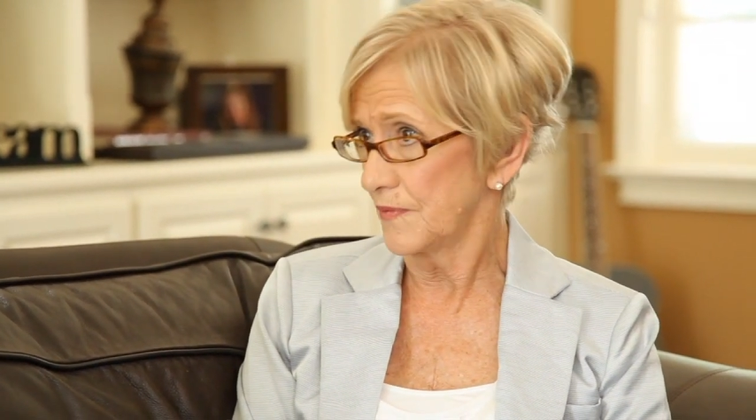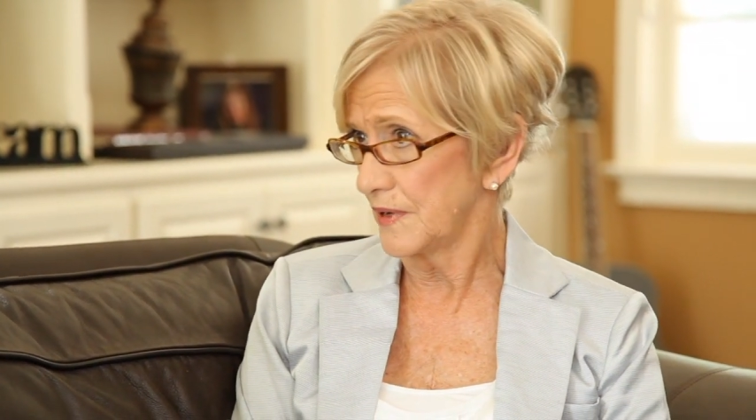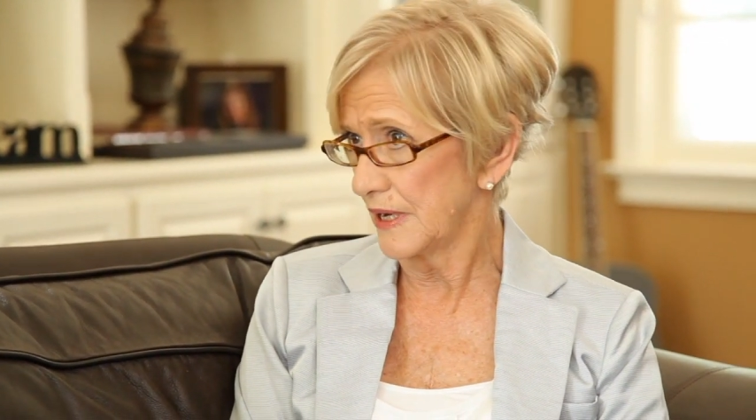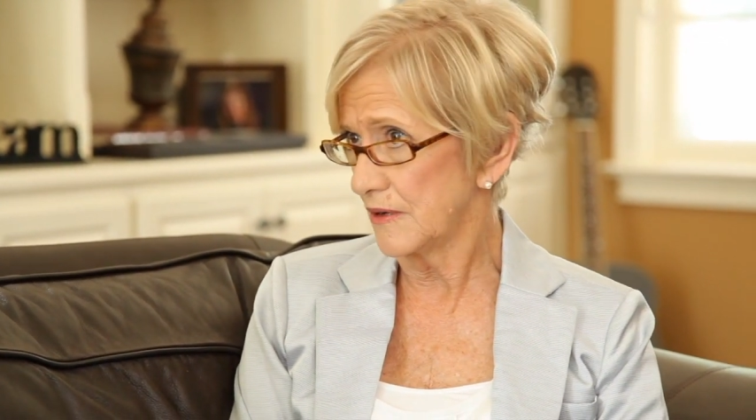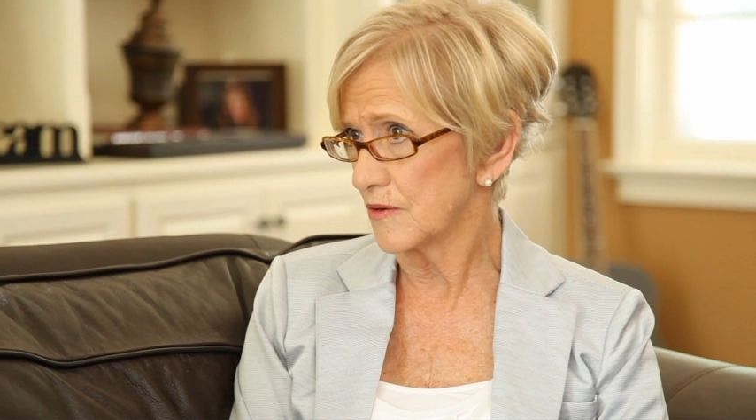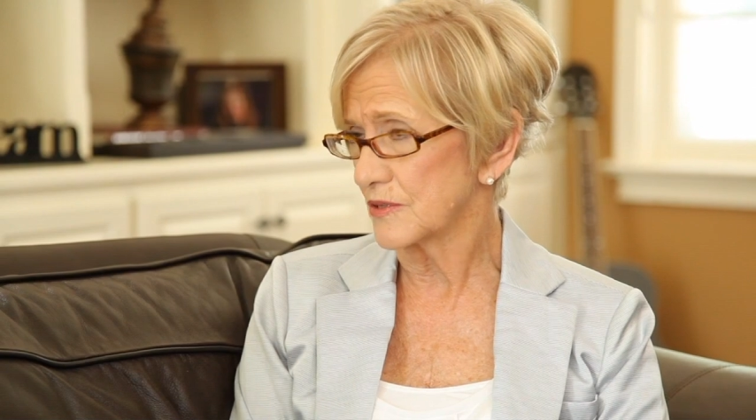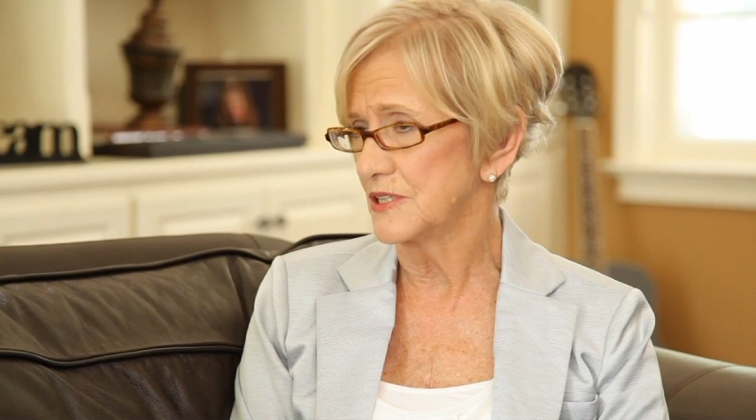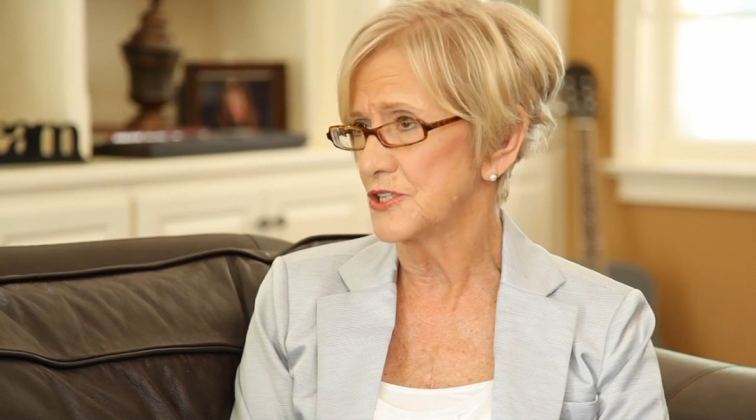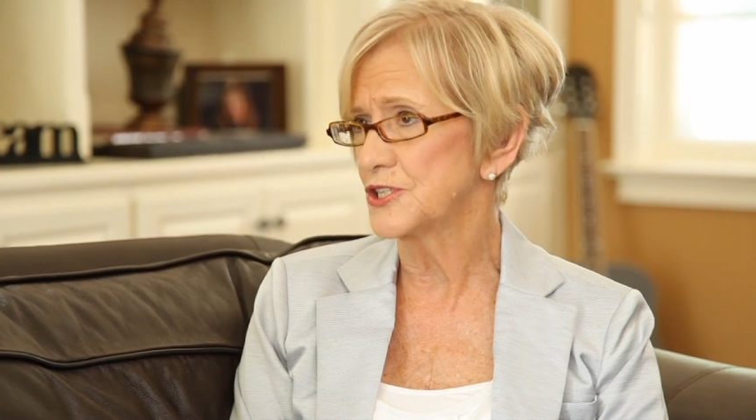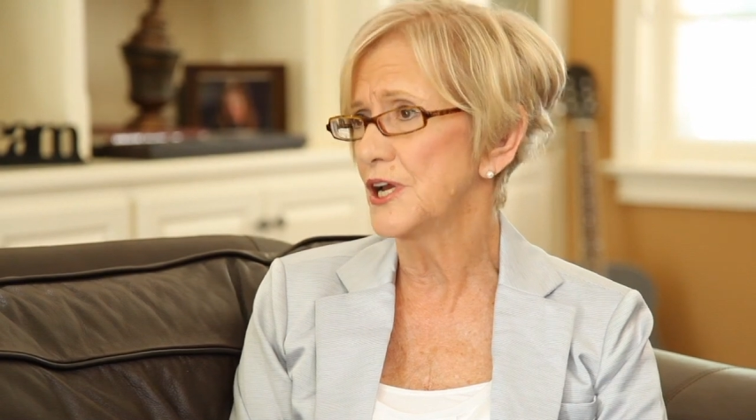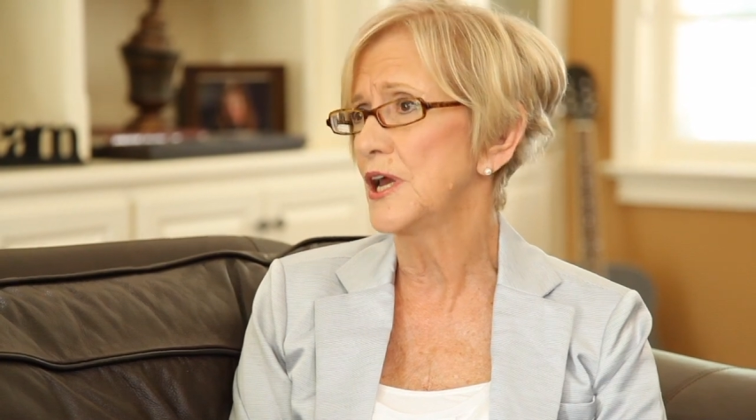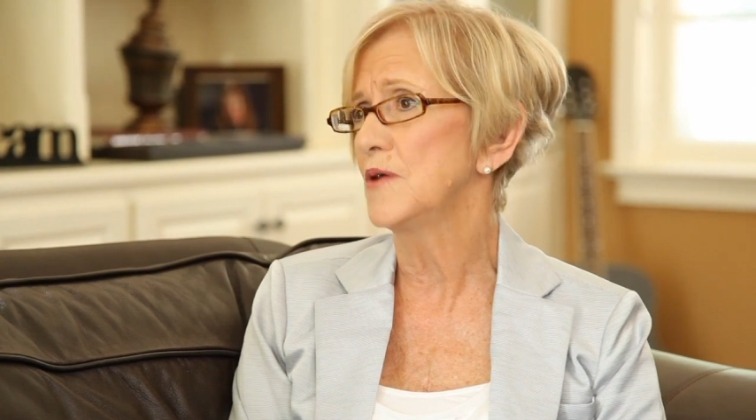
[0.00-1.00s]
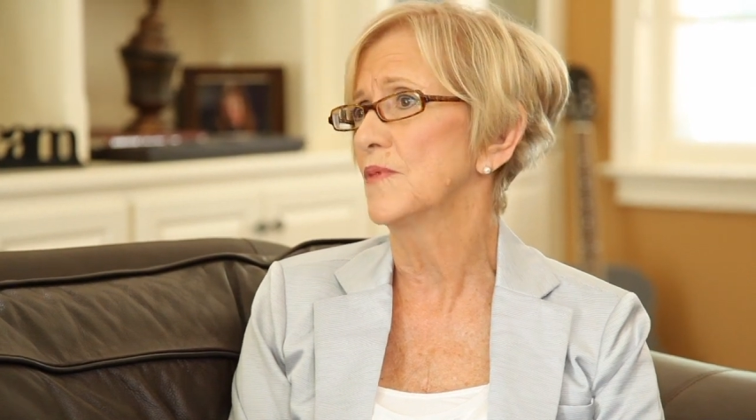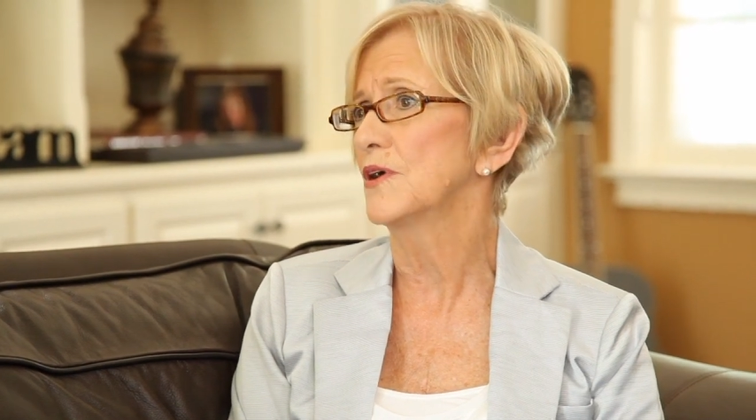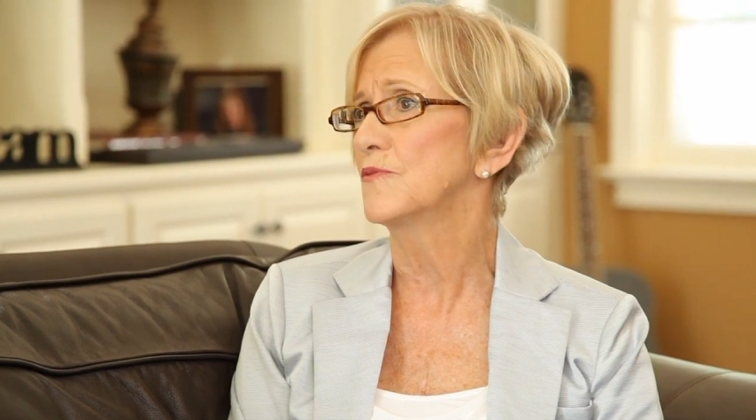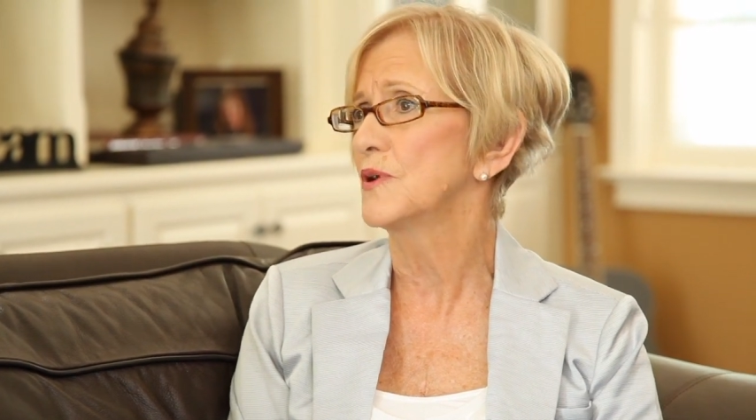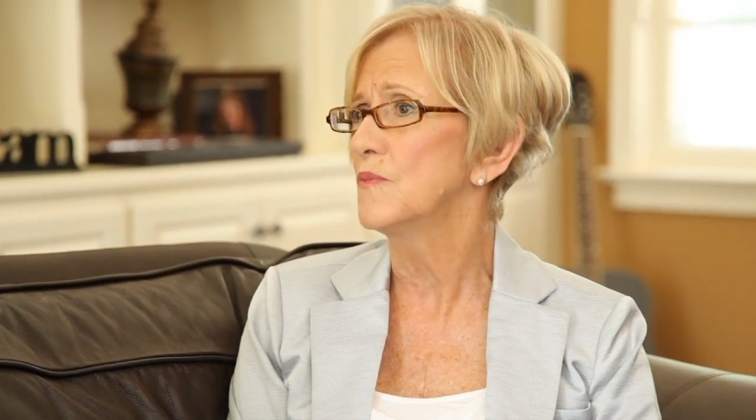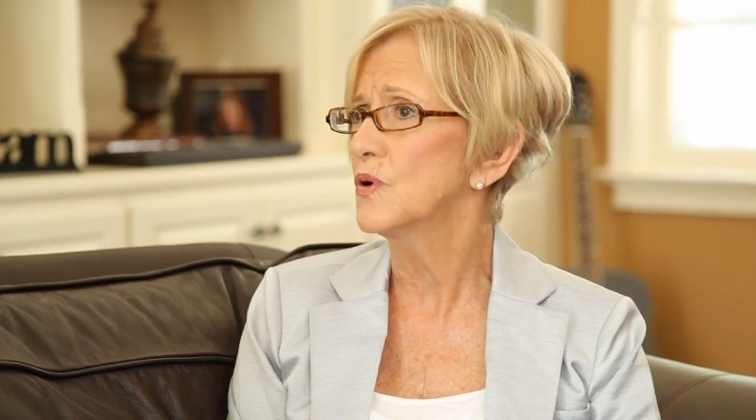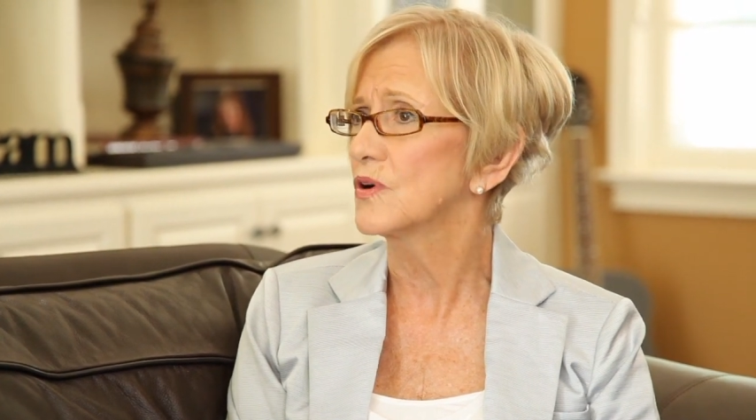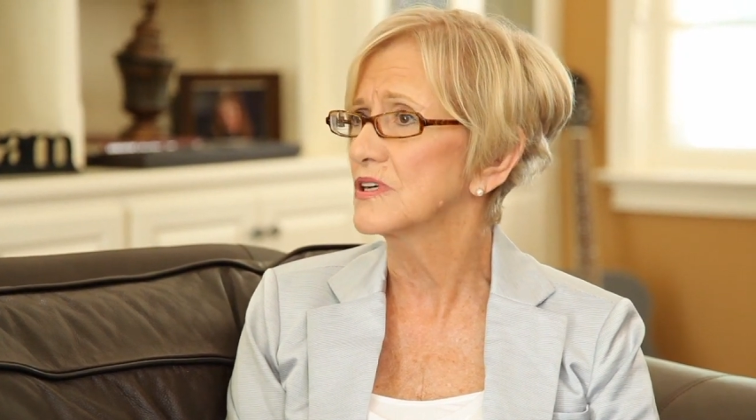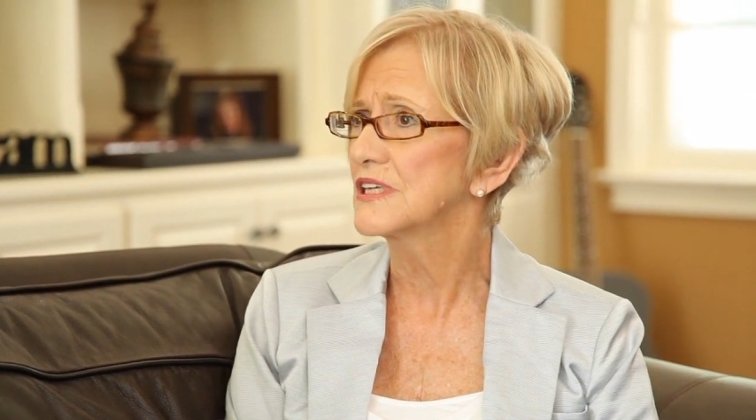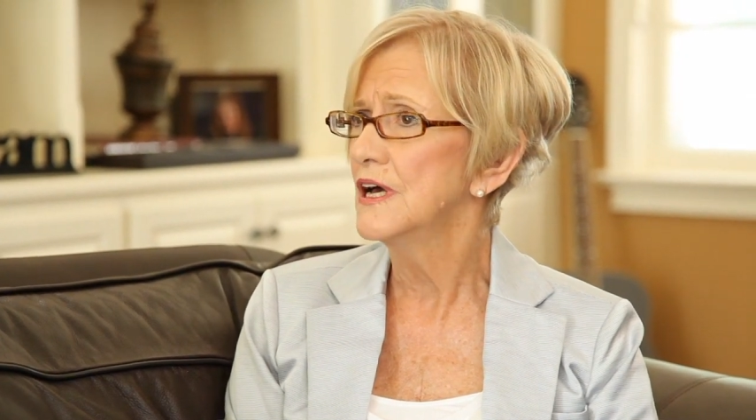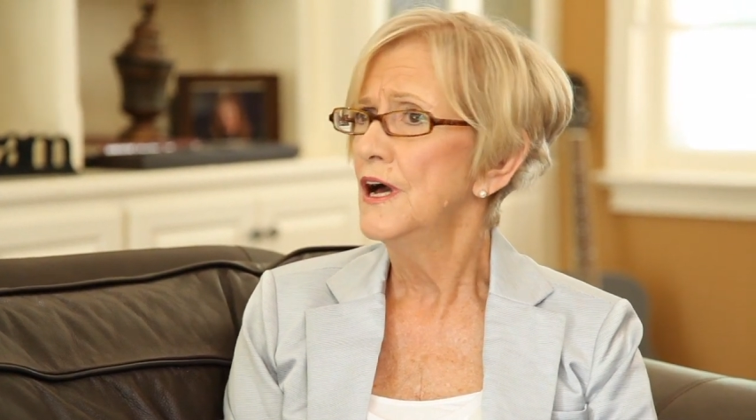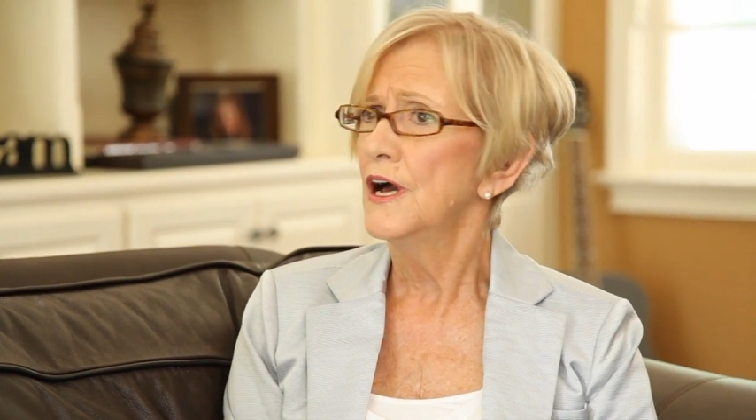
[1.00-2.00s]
guilt and shame and remorse,